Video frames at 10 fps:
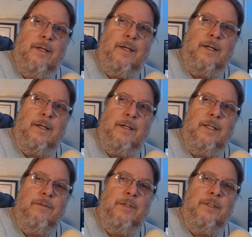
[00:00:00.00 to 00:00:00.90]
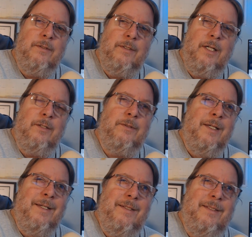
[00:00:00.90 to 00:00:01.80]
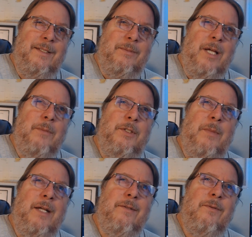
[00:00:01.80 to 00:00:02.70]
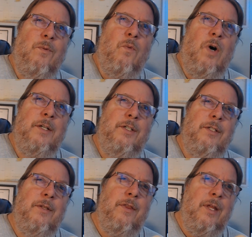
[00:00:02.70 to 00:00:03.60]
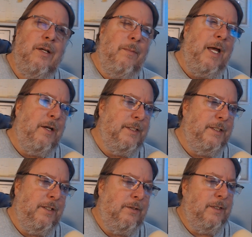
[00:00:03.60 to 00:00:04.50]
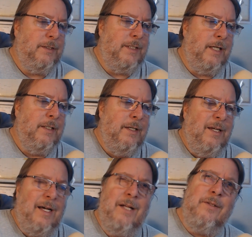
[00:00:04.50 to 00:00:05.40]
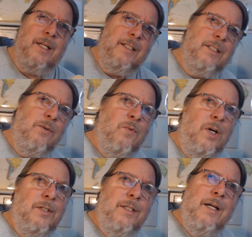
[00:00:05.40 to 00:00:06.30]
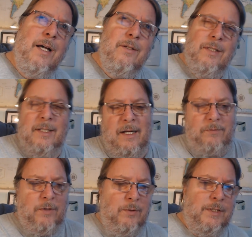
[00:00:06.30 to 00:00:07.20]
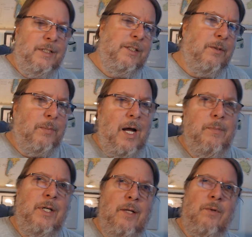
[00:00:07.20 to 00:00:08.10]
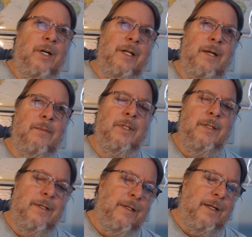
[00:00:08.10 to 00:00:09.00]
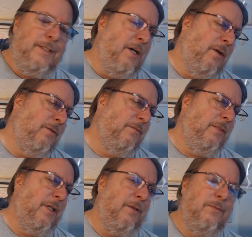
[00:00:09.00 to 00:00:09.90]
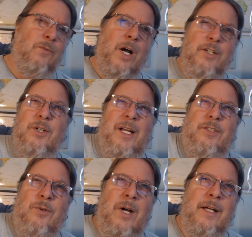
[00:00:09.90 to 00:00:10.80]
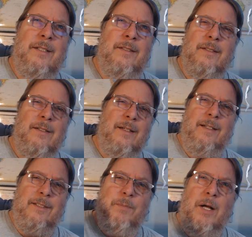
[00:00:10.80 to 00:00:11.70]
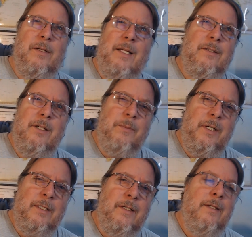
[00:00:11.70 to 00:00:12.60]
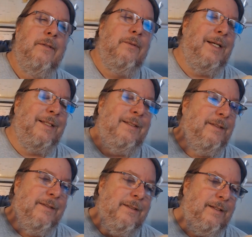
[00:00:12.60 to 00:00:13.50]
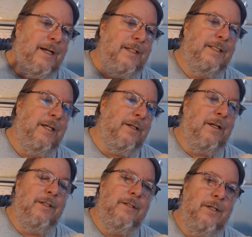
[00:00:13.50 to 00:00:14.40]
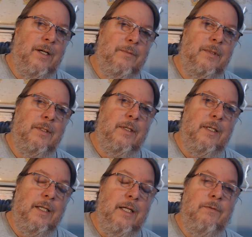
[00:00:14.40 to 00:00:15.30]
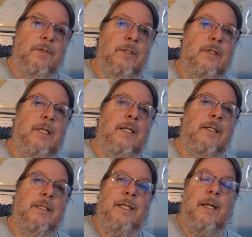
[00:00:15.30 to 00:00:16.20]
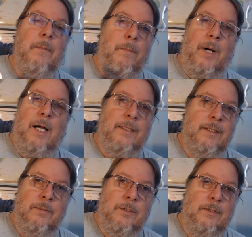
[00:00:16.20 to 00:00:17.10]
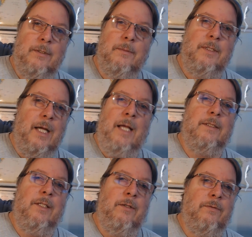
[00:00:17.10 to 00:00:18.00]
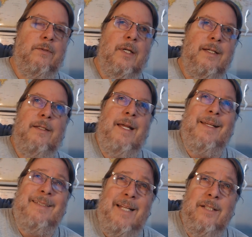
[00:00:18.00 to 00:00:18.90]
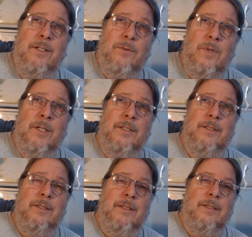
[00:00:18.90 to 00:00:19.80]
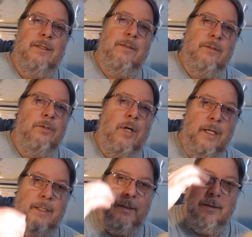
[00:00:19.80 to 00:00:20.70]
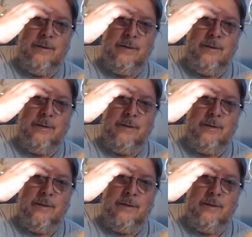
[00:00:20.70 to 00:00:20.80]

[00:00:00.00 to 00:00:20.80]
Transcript: Uh, even, you know, sometimes you might want to think about a signal and say, I don't think it's going to work. I don't think that frequency is going to propagate where I am. So, you know, why should I try it? It's probably not going to be. Well, I say it all the time. Even in the impossible task of, nah, it's not going to work, try it.